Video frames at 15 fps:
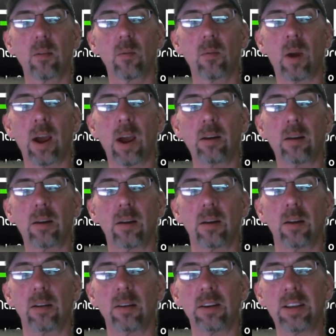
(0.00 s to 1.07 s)
Right.
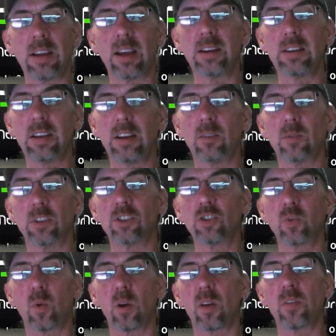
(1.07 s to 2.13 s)
DAT was
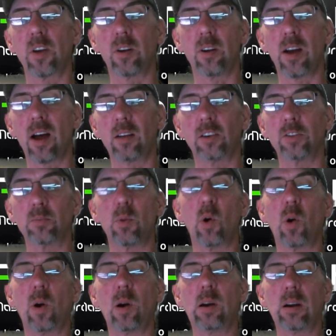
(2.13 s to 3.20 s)
twelve hundred dollars
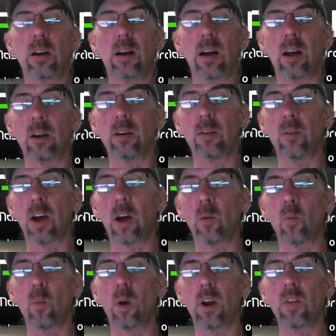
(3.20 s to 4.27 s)
more on
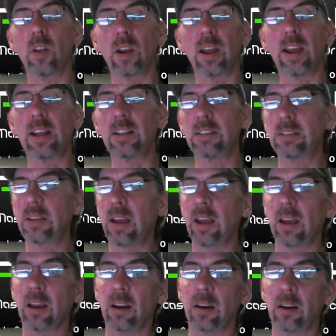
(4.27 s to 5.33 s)
on one of the lanes,
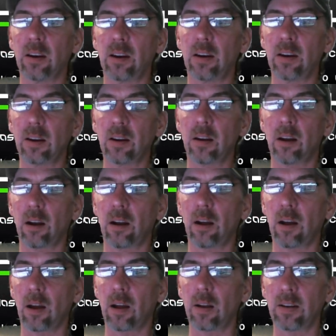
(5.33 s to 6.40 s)
and
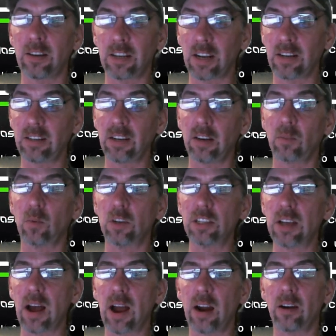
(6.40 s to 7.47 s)
uh, DAT was
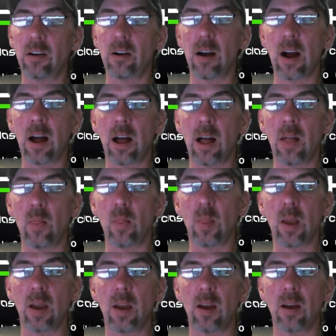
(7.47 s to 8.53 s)
higher on
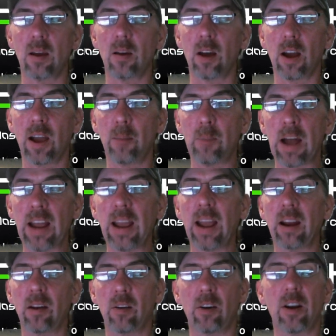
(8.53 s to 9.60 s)
uh, by
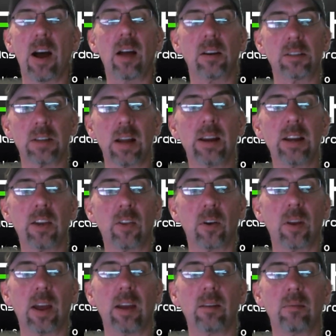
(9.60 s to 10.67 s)
eight hundred dollars on the other
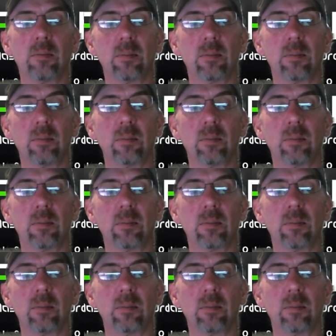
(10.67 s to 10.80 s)
lane.